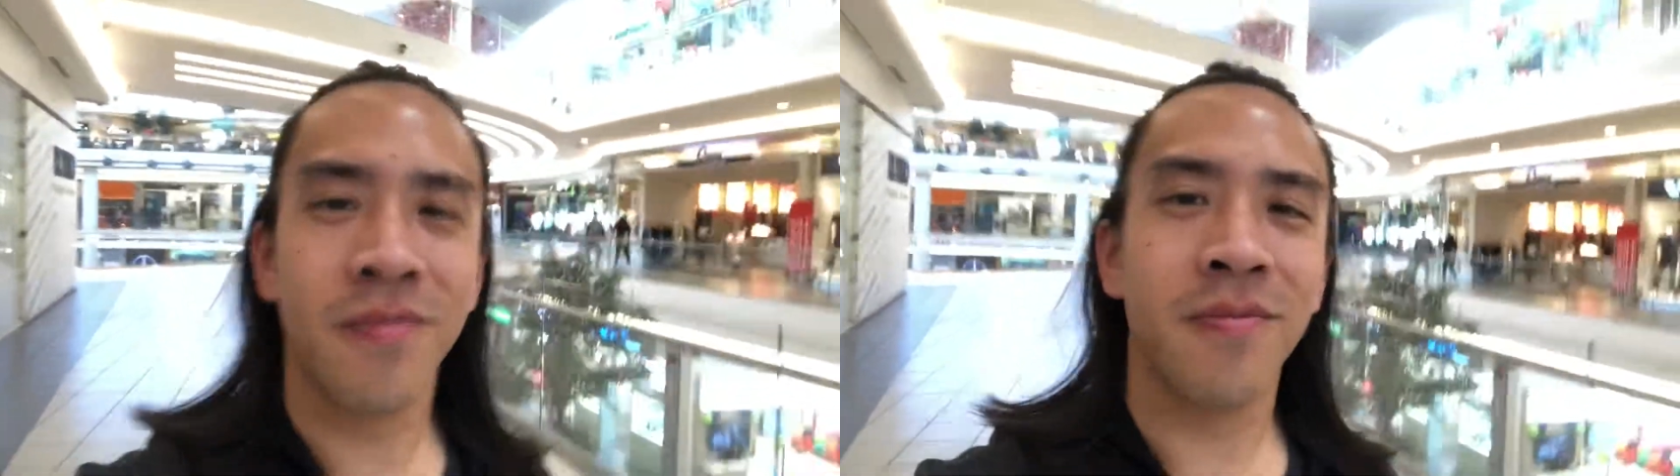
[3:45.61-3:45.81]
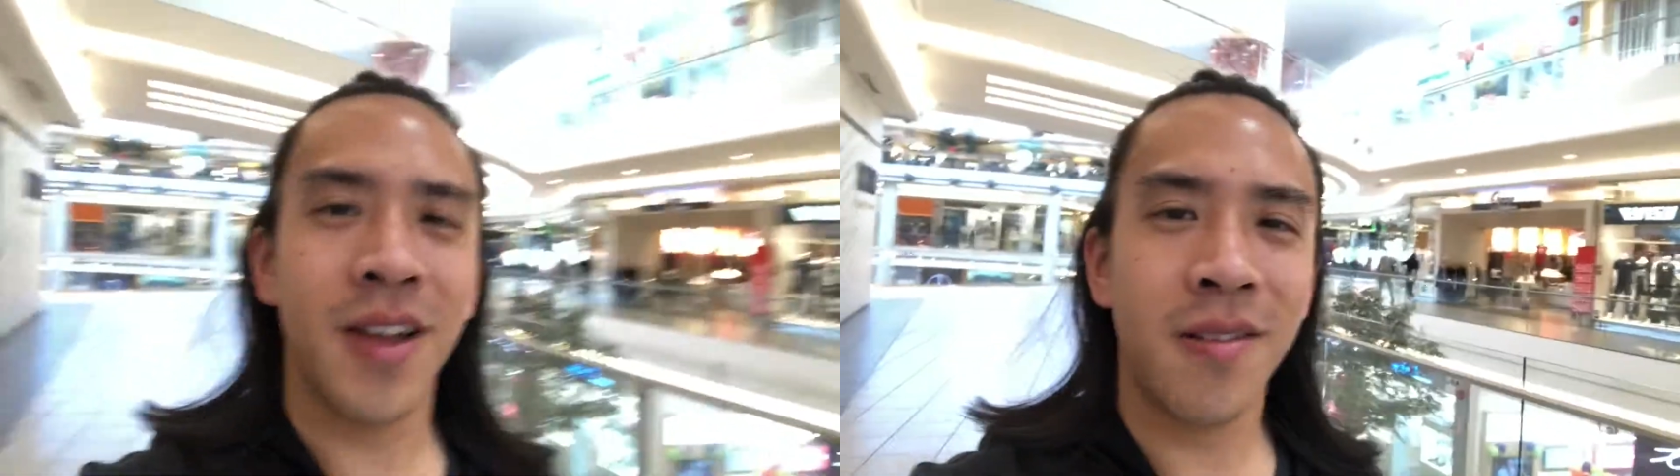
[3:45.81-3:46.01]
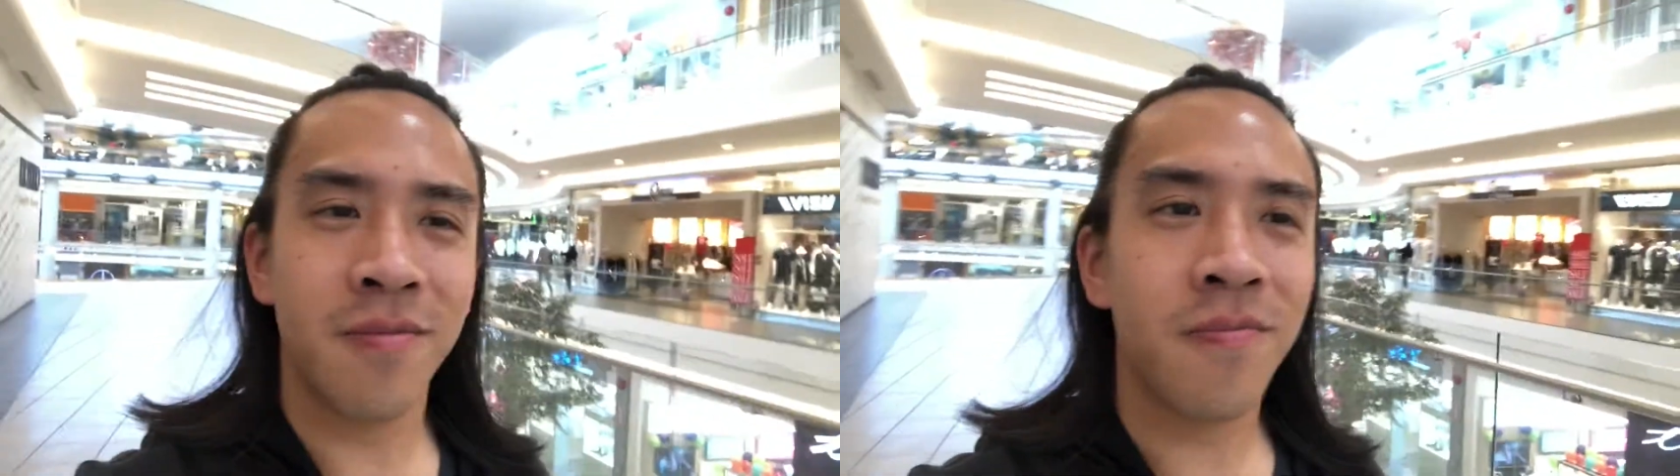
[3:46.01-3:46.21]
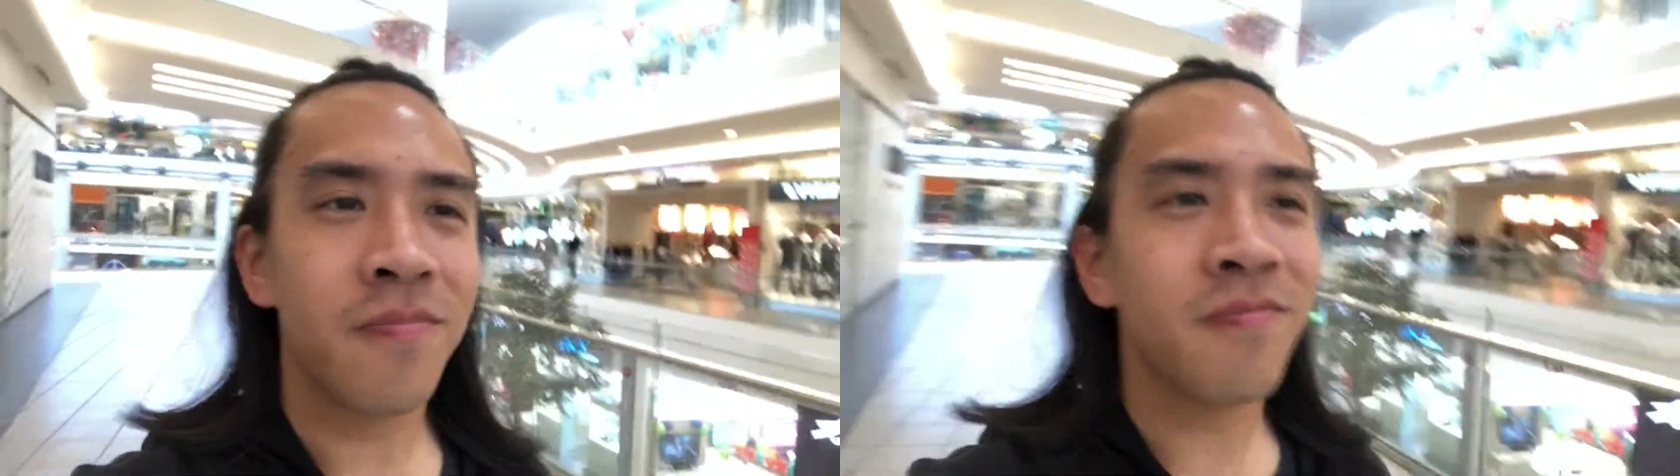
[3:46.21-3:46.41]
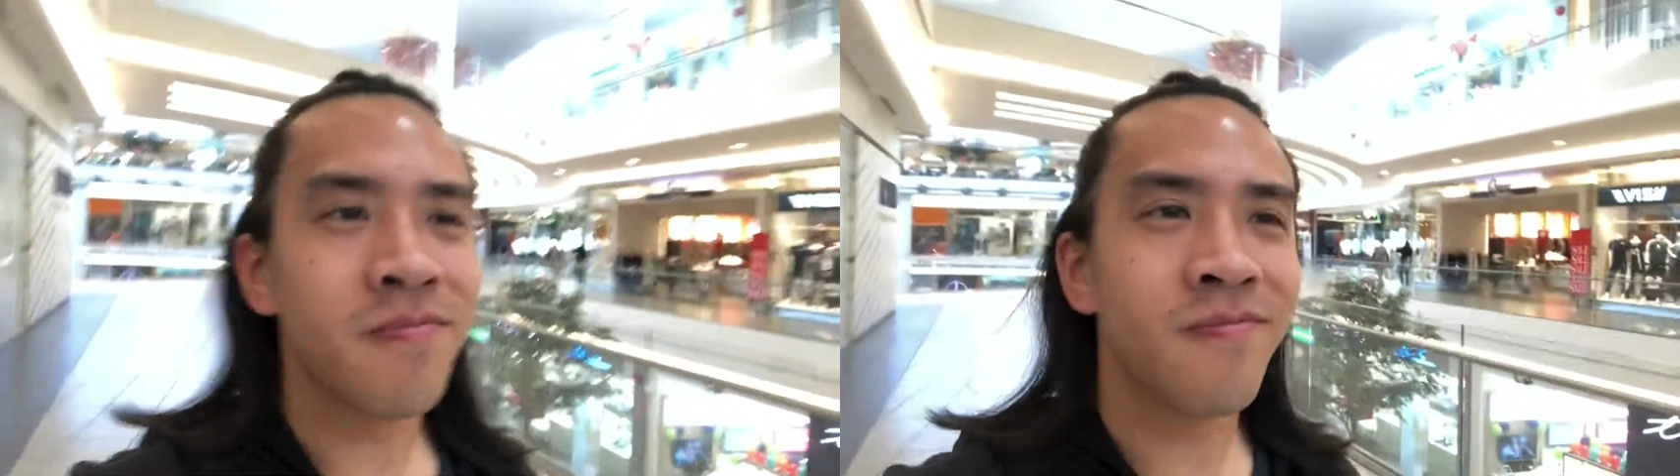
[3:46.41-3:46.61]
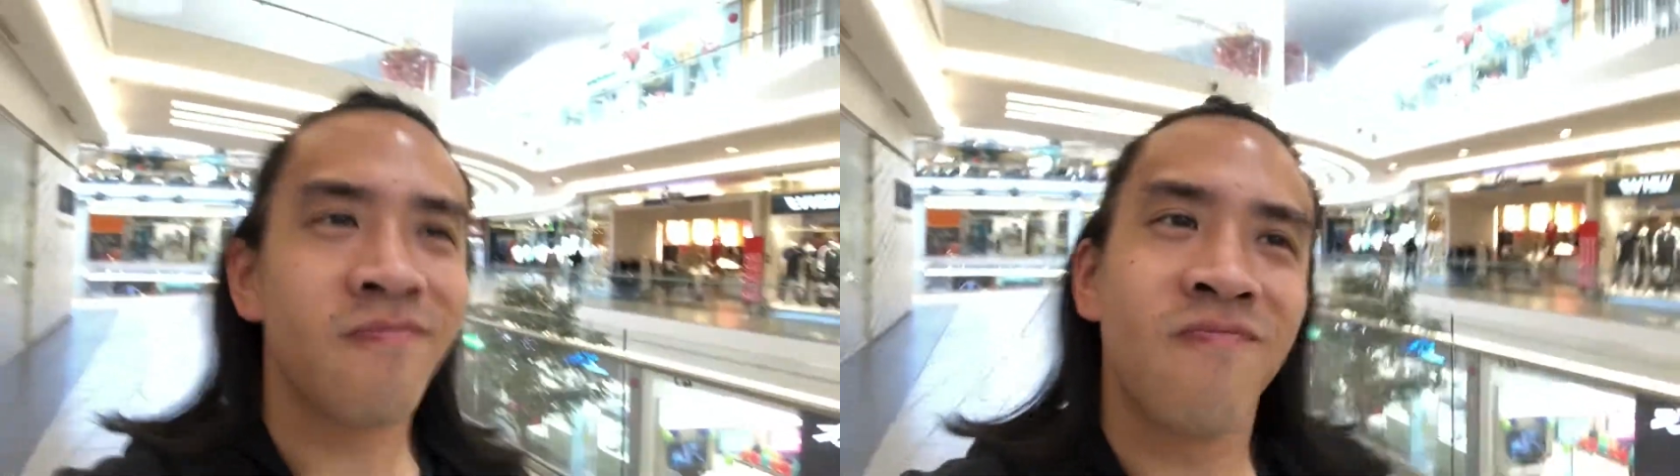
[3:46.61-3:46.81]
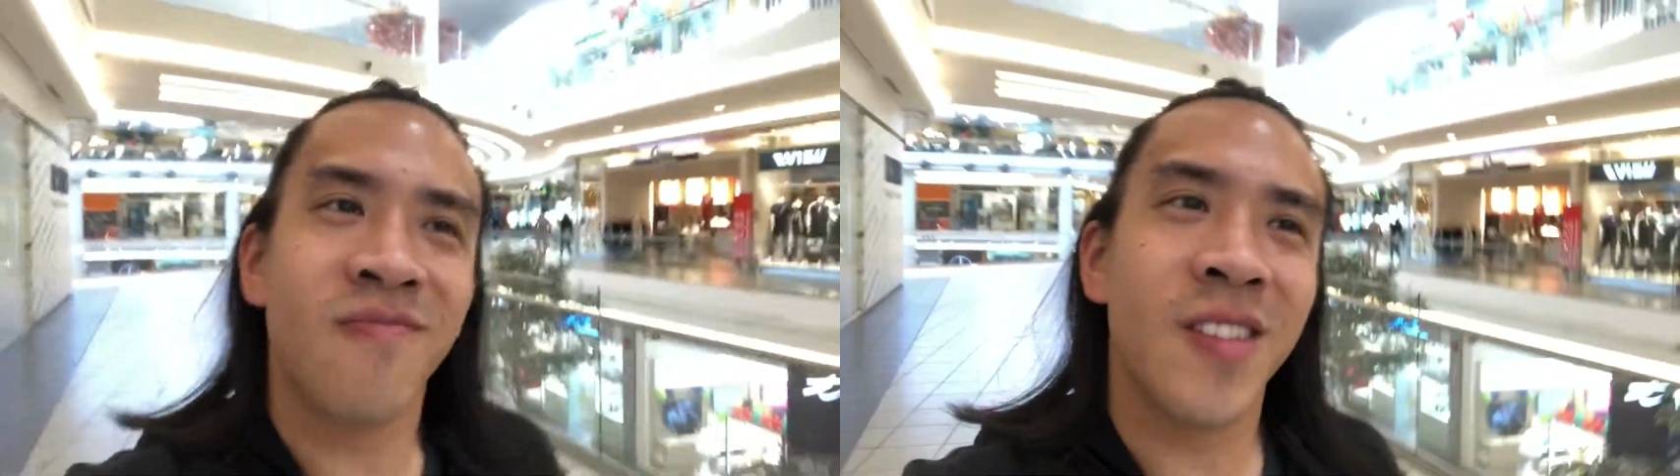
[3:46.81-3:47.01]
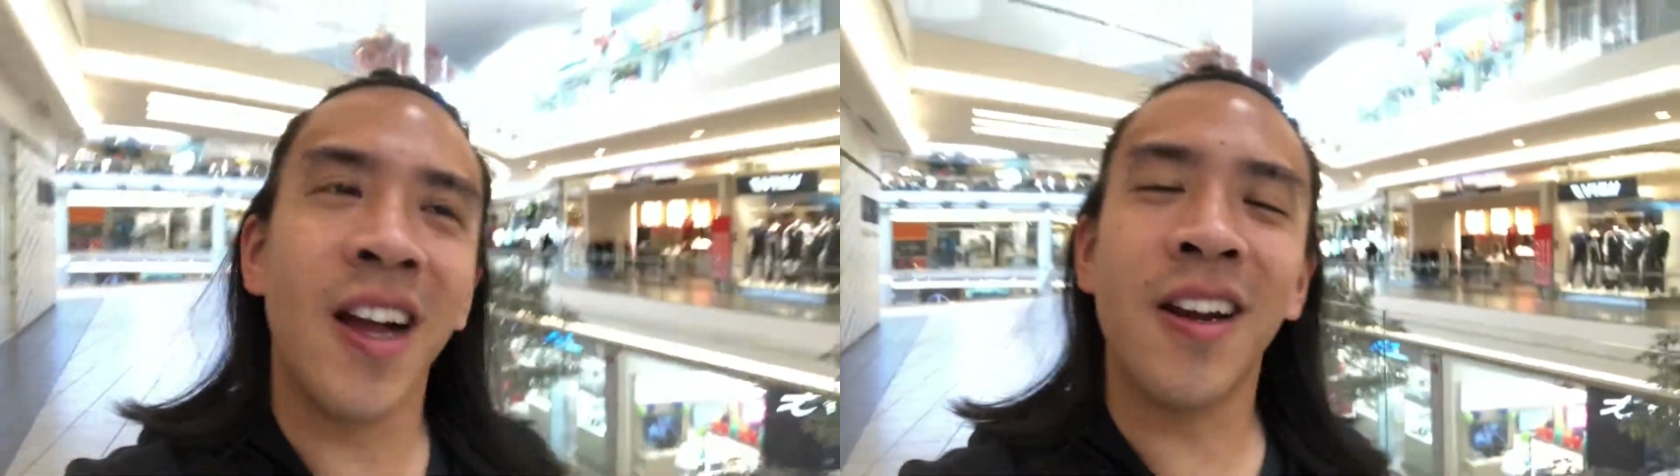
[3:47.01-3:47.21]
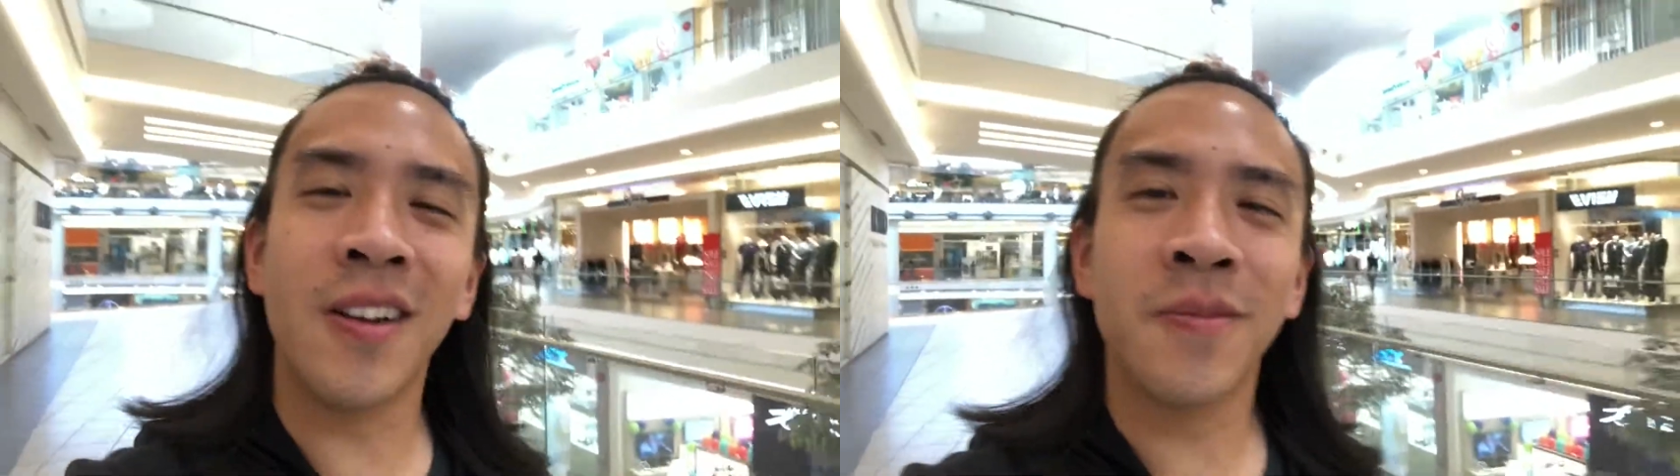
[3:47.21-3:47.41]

But I don't